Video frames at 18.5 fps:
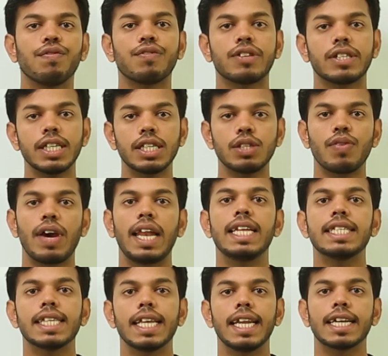six
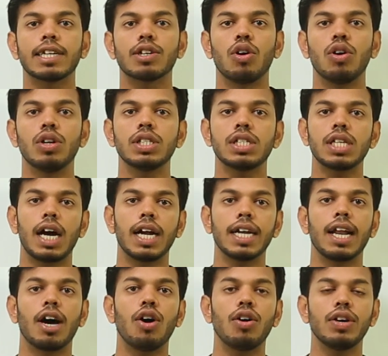valence electrons
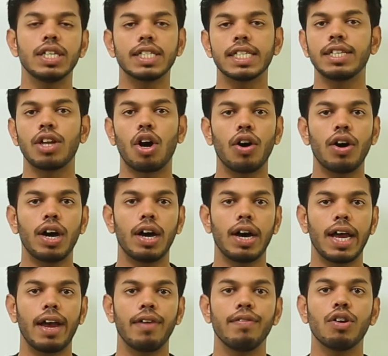are now is now
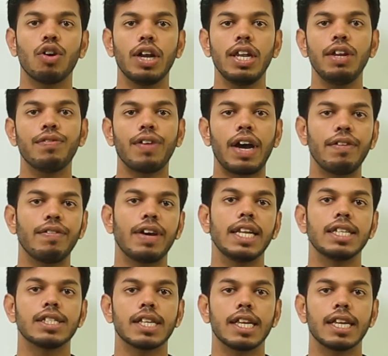having only five
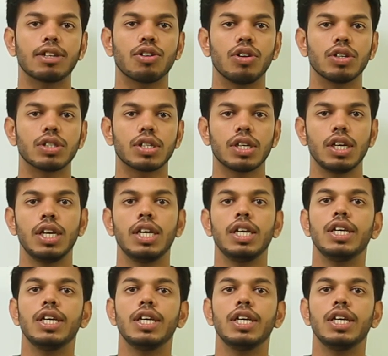valence electrons